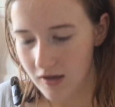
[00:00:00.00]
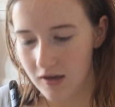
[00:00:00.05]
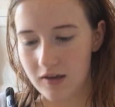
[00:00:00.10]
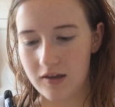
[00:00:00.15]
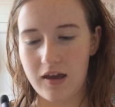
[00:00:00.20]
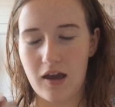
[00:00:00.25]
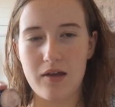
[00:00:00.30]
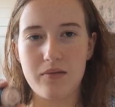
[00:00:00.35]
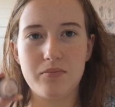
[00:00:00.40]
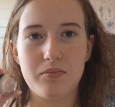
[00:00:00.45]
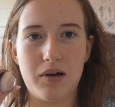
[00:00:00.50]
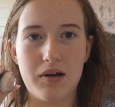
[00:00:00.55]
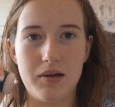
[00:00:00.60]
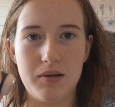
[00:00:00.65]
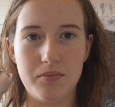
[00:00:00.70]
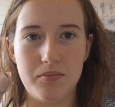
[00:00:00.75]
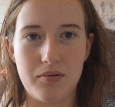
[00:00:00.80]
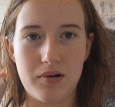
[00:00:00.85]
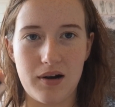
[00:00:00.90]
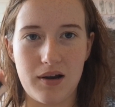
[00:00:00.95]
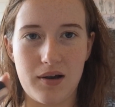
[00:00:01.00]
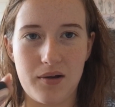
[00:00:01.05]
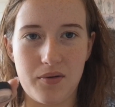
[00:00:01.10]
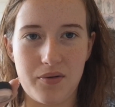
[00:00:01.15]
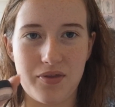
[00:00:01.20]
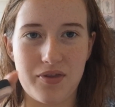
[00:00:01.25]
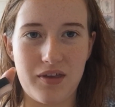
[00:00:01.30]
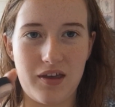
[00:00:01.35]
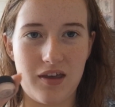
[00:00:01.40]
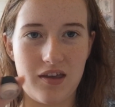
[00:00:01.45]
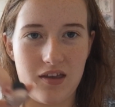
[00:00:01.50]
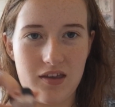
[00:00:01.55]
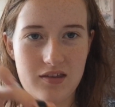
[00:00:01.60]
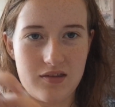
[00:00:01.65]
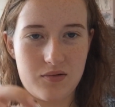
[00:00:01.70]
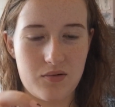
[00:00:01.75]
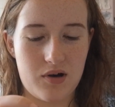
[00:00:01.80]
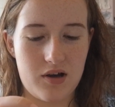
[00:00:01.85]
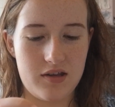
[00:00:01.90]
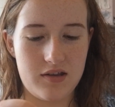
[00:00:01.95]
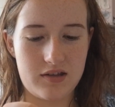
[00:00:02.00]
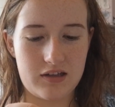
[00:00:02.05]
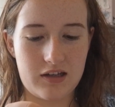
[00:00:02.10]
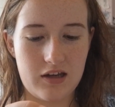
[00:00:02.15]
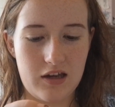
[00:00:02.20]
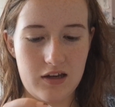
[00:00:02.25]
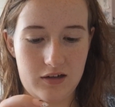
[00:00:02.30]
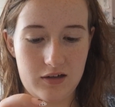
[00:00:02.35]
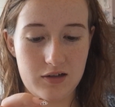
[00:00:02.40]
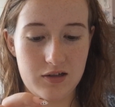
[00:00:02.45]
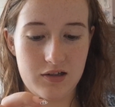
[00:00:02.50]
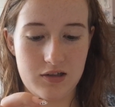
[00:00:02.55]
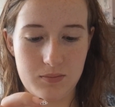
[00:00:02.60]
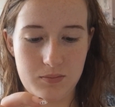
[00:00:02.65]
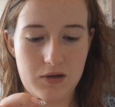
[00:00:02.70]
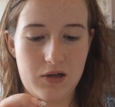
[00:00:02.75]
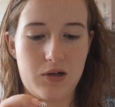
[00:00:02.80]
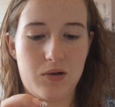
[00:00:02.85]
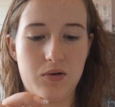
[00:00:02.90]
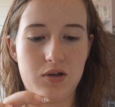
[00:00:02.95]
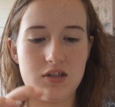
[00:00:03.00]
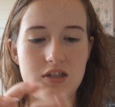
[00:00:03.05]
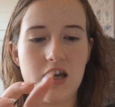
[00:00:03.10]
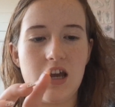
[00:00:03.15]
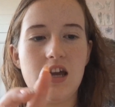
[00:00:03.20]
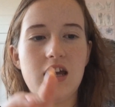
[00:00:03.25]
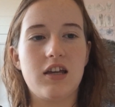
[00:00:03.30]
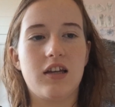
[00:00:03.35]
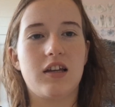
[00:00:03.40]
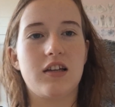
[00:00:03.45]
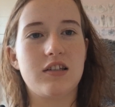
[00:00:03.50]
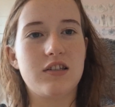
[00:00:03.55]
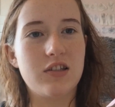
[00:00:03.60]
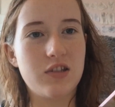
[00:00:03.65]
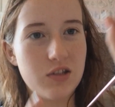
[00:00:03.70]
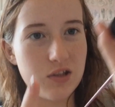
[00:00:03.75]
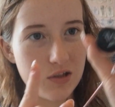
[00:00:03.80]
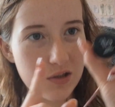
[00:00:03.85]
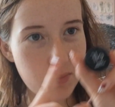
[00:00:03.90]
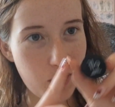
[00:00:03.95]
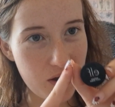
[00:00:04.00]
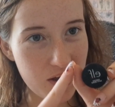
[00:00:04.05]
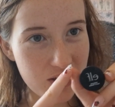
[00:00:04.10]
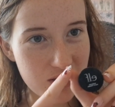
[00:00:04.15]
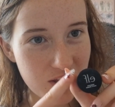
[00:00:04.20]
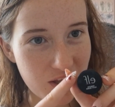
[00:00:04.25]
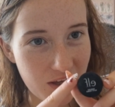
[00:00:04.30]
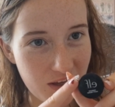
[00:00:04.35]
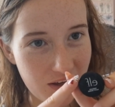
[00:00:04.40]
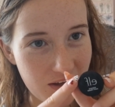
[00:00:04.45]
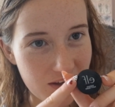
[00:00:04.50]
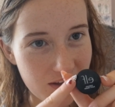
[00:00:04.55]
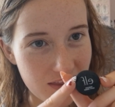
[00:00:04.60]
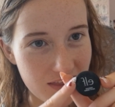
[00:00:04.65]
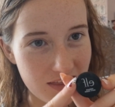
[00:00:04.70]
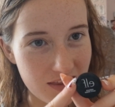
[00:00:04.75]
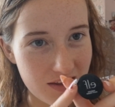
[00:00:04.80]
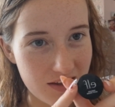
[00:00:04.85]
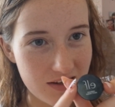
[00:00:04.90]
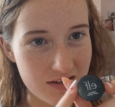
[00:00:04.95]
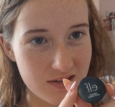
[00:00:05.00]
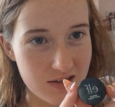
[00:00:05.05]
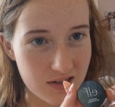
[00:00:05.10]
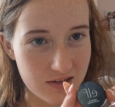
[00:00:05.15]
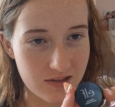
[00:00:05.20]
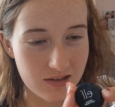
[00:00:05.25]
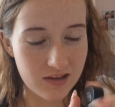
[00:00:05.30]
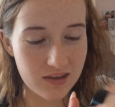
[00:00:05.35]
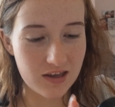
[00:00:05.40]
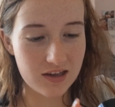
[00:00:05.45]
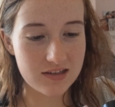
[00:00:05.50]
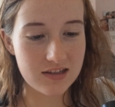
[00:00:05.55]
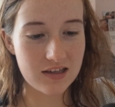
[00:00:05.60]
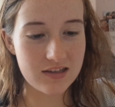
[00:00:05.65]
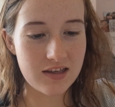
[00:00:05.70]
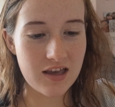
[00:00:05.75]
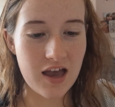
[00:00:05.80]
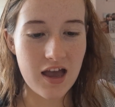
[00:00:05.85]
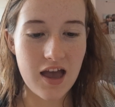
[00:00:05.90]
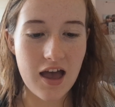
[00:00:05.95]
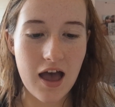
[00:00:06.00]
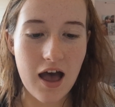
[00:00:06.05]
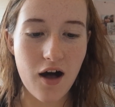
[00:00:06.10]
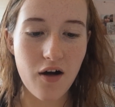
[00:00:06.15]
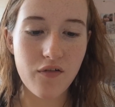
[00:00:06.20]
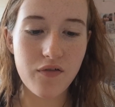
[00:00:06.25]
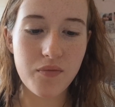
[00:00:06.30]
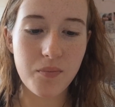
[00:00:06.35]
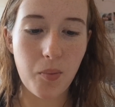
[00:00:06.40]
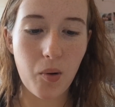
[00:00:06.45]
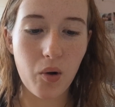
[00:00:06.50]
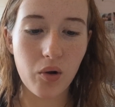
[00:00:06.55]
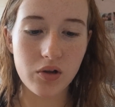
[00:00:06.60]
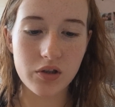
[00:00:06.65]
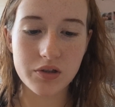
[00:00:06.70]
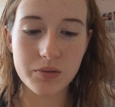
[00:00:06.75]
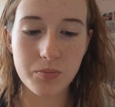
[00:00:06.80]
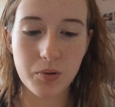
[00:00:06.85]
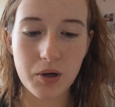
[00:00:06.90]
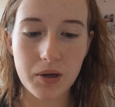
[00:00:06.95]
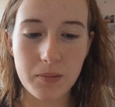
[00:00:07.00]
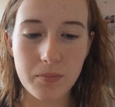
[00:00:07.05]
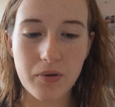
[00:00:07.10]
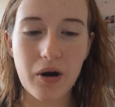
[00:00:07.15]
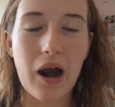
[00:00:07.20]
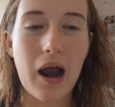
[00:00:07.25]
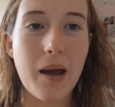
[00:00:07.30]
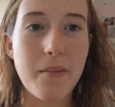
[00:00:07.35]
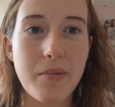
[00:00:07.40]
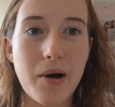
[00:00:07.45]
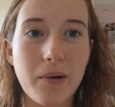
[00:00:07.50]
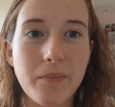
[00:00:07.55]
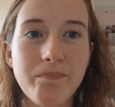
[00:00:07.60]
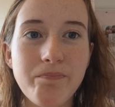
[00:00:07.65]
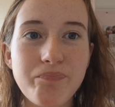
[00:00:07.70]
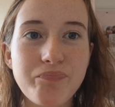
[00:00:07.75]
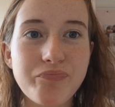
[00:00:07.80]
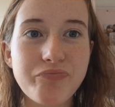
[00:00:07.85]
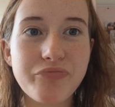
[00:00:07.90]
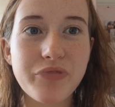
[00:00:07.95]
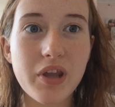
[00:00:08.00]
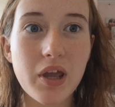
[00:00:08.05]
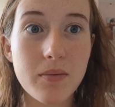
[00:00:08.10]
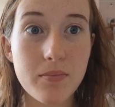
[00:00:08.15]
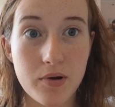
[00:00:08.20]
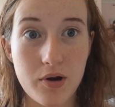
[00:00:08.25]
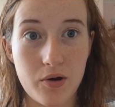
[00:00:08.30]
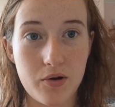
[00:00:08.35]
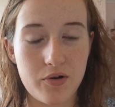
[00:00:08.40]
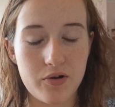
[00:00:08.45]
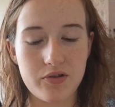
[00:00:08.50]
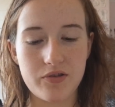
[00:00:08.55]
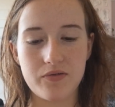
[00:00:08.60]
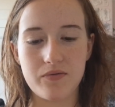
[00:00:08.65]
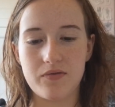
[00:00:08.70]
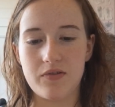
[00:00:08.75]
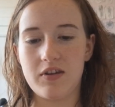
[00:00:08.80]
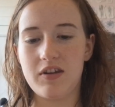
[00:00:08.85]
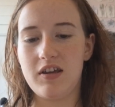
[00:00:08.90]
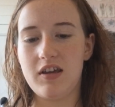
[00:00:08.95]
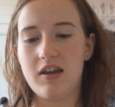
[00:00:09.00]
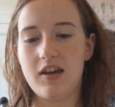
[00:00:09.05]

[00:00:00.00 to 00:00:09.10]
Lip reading: Again, my brow thing is quite inconspicuous because you might think, Jessica, that says Elf Poreless Putty Primer. But no, it doesn't.